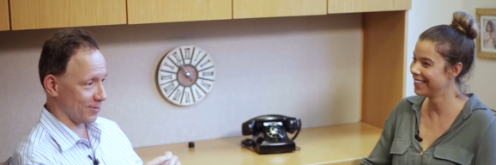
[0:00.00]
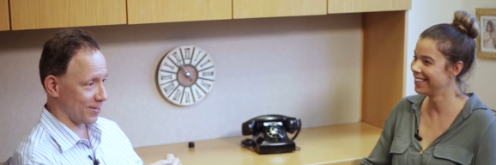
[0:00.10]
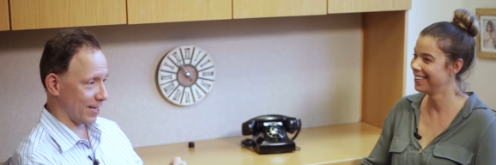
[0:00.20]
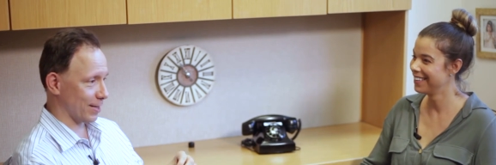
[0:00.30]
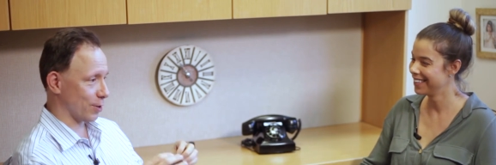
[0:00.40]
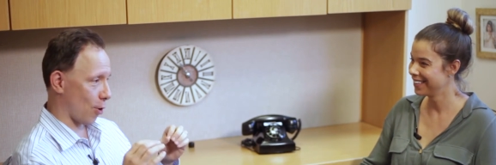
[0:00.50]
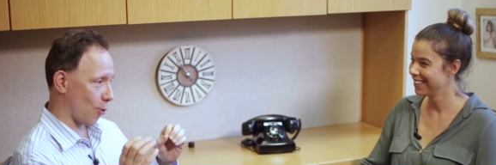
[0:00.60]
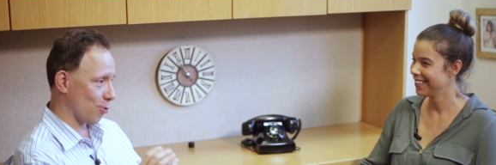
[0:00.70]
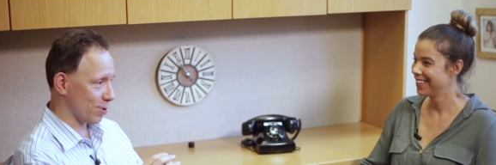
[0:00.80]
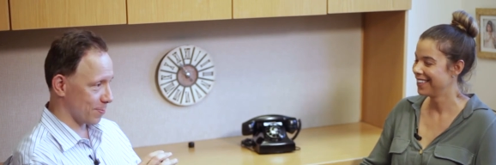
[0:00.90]
Speaker 1: You take an
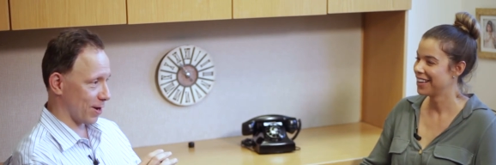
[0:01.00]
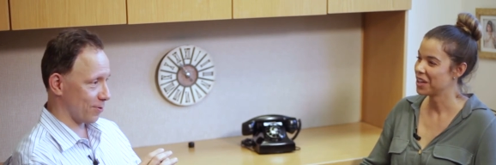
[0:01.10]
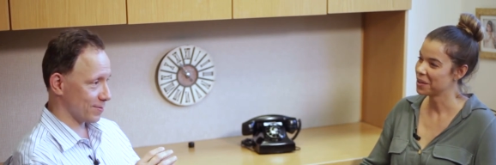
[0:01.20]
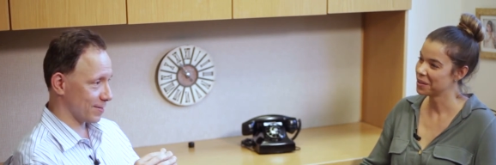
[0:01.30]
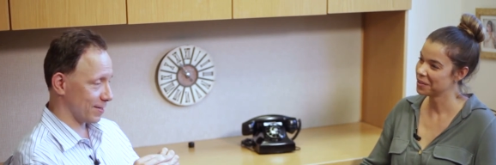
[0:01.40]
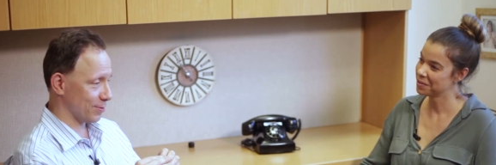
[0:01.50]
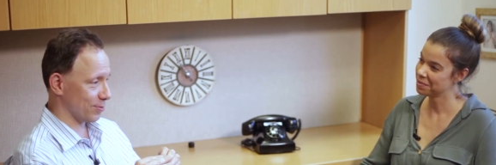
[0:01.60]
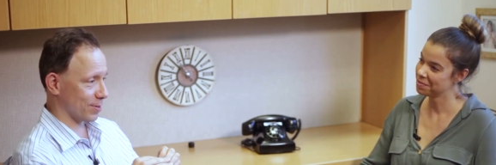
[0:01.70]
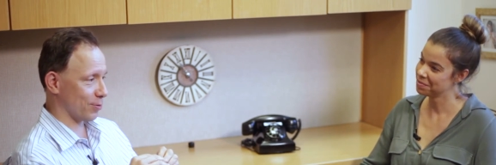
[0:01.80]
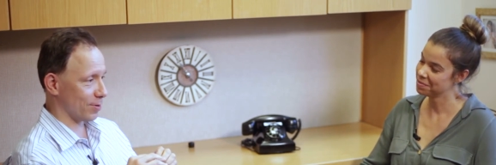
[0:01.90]
old mouse and
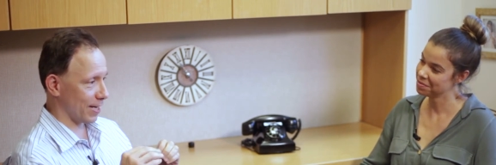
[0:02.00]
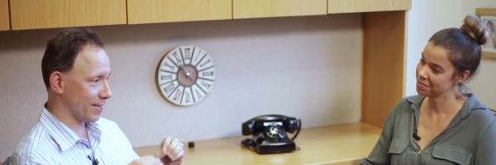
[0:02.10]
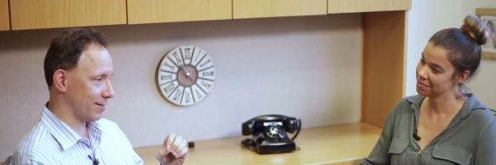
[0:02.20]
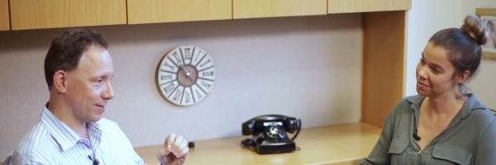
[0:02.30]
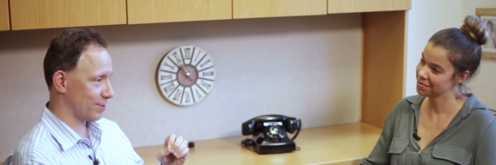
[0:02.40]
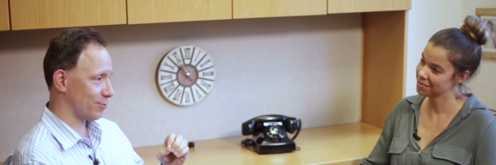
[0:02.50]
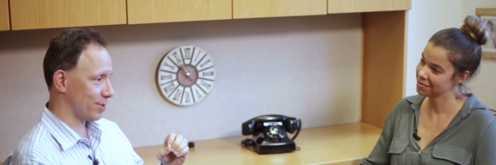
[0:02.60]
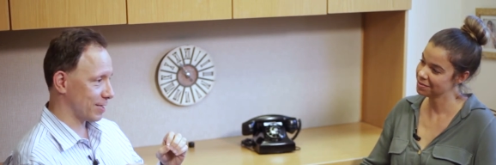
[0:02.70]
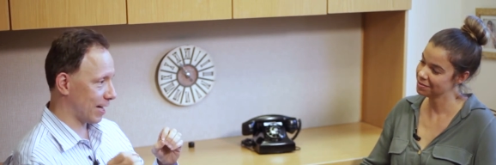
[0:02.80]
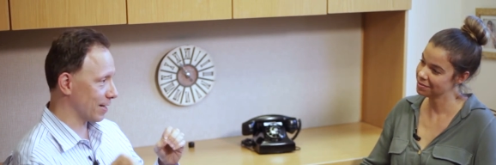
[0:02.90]
you connect it to a
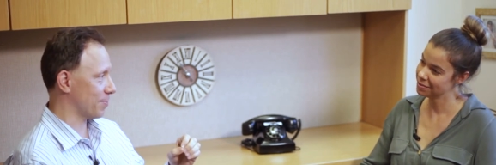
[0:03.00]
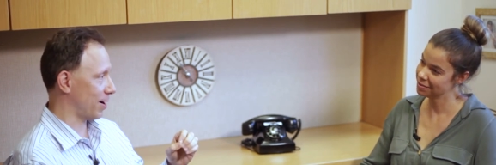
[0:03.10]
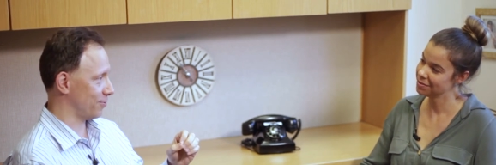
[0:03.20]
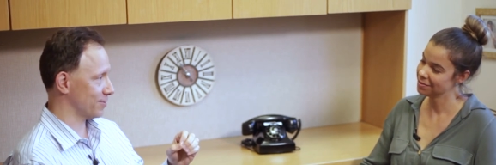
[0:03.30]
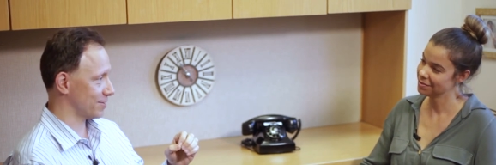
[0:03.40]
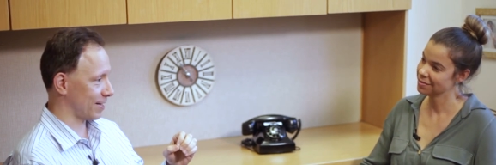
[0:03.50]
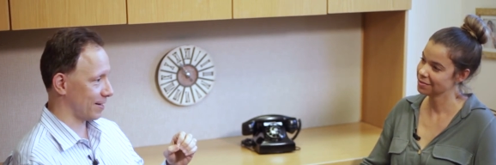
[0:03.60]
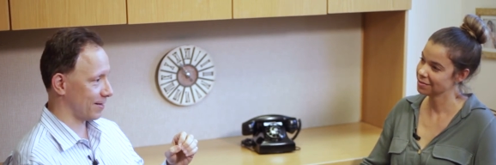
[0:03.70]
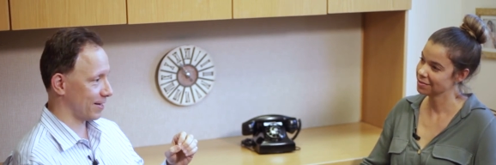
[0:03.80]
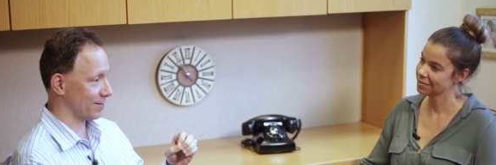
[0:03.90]
young mouse,
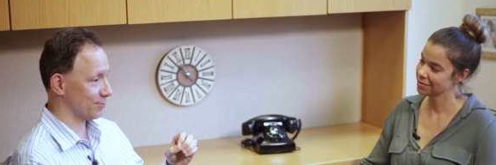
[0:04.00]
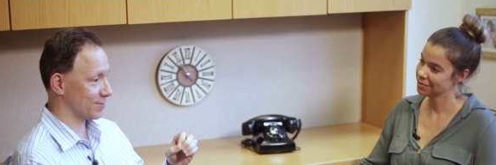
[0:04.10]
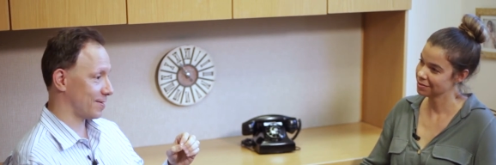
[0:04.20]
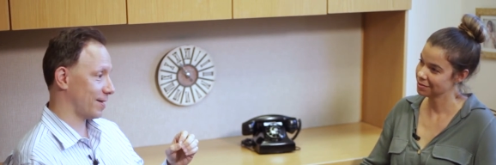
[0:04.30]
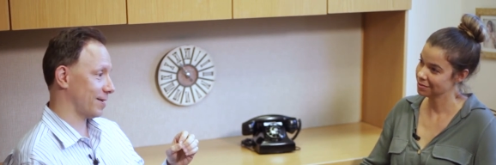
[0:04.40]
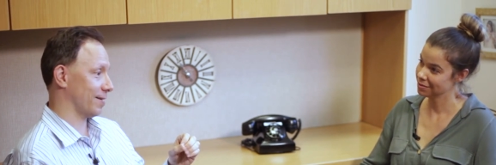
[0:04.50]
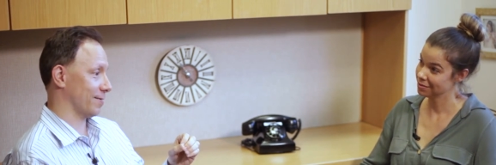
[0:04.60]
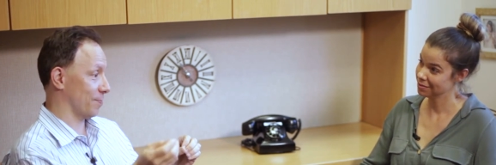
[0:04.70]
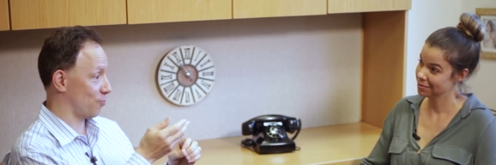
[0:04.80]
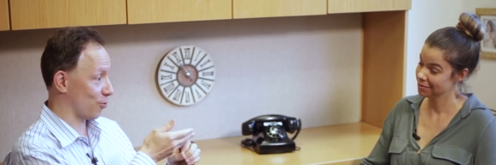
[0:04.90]
and then you study
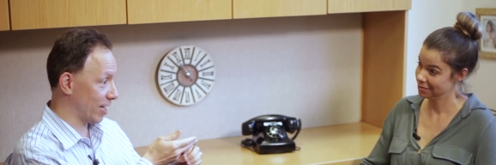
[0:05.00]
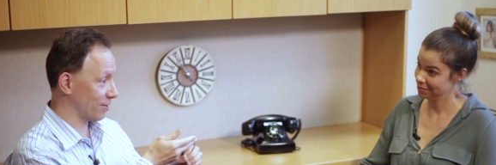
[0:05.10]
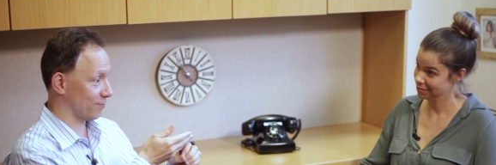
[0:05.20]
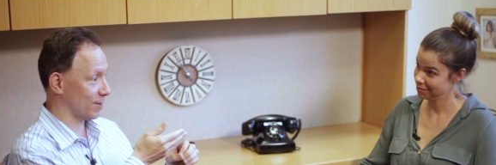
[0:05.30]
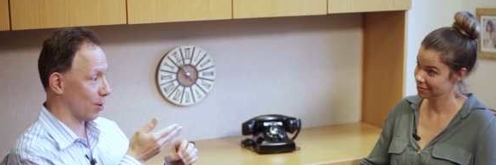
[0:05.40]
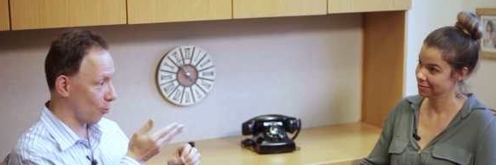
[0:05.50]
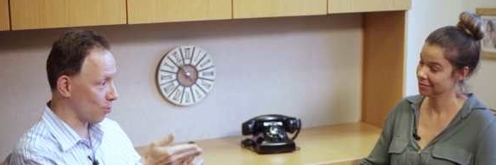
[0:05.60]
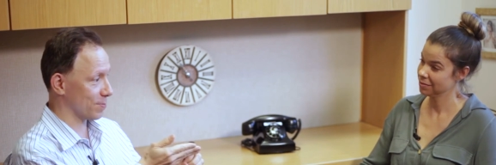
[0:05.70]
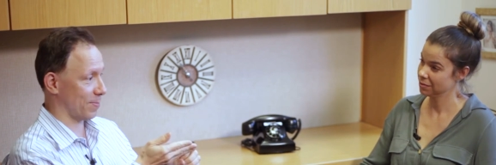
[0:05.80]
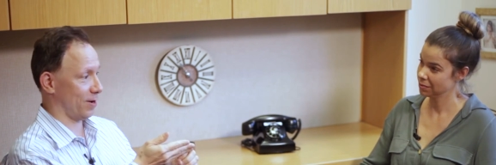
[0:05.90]
the brain of the
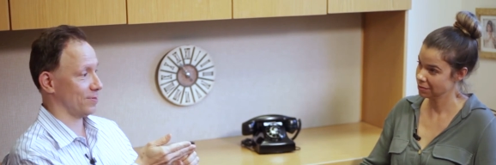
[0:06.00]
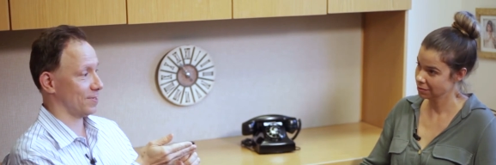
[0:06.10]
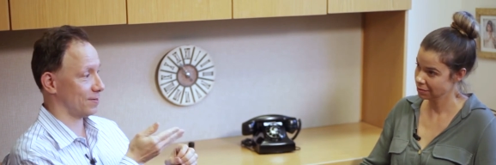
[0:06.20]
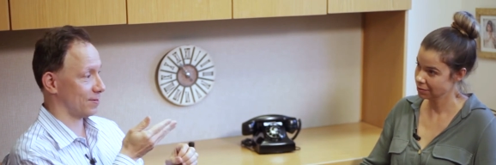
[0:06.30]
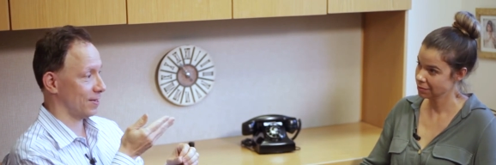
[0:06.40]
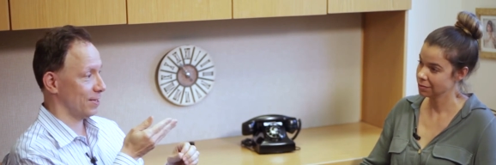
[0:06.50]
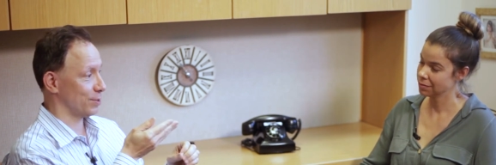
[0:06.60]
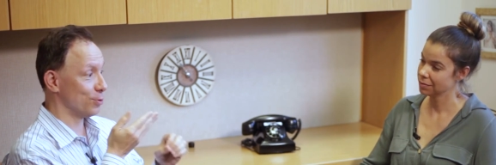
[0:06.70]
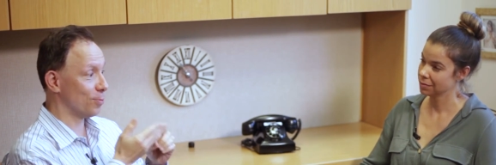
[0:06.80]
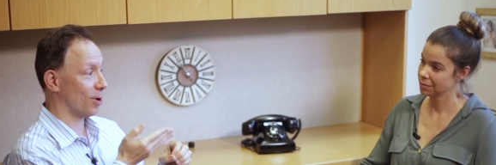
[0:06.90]
old mouse, and
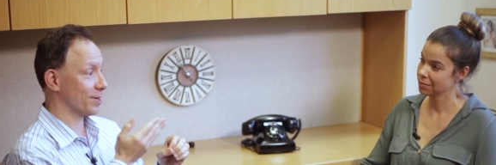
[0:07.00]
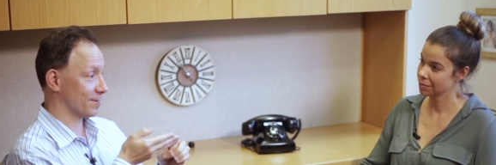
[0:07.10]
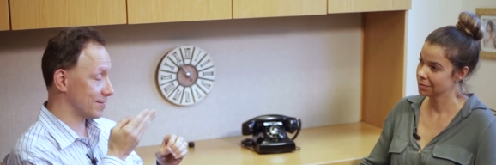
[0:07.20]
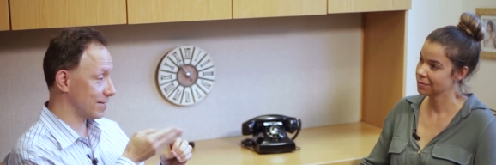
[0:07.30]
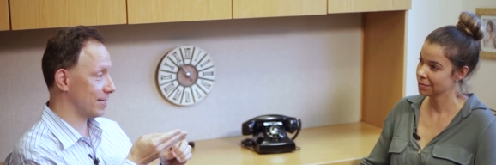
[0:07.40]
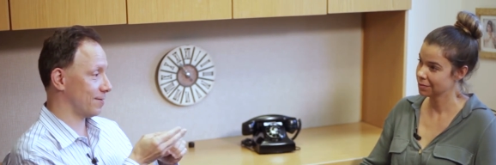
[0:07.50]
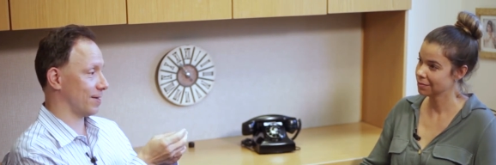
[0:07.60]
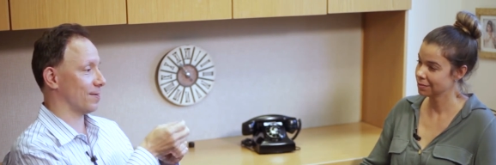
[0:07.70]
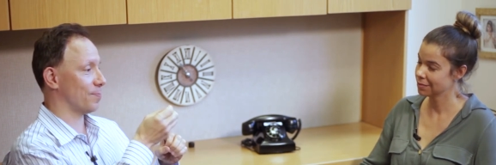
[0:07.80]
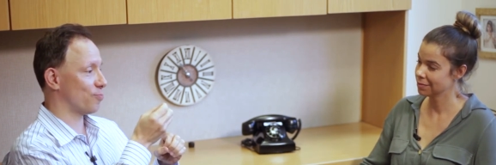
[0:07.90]
you want to see
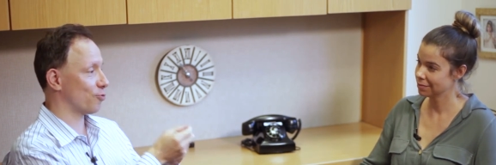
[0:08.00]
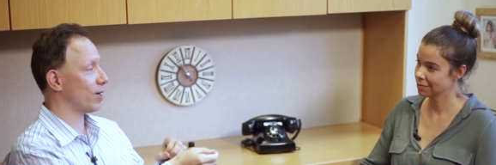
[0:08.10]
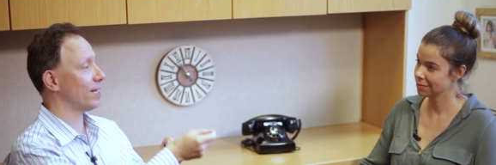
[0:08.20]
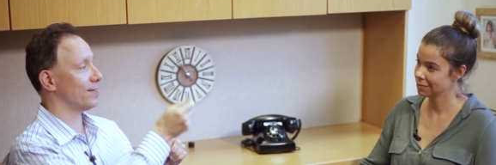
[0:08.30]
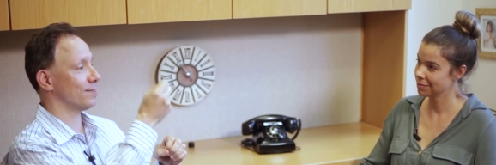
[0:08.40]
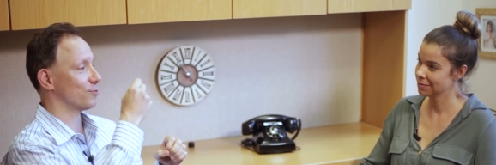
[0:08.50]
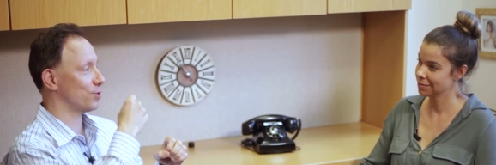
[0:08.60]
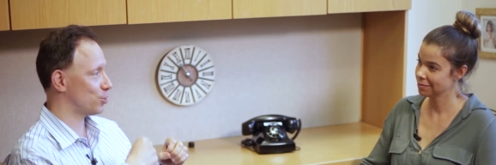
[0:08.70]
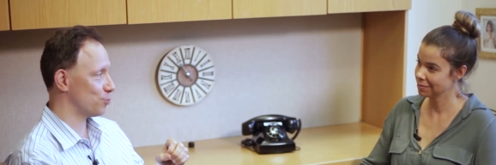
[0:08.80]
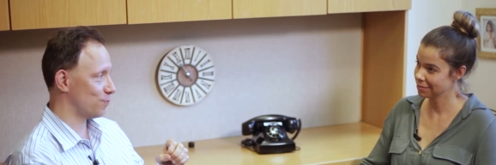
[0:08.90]
that the brain is
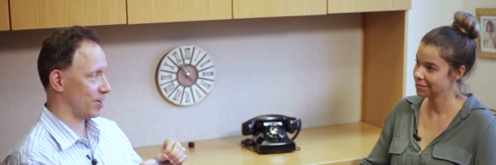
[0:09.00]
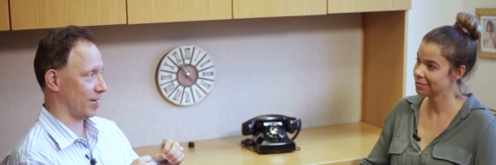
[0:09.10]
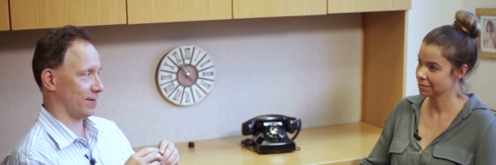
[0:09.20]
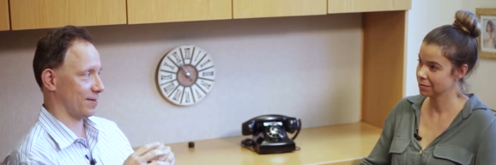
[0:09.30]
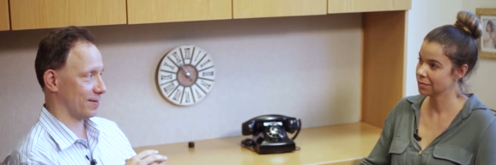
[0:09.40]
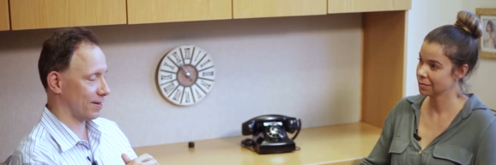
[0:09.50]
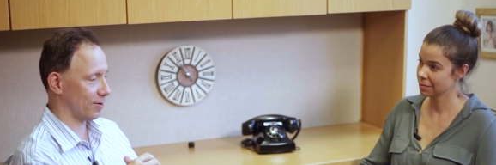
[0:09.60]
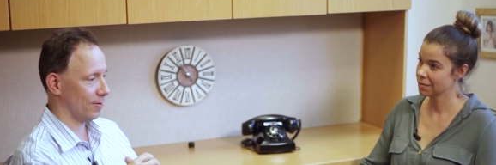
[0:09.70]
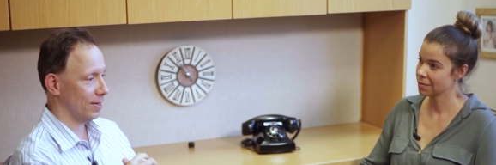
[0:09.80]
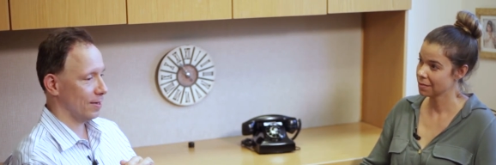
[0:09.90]
rejuvenated, you know.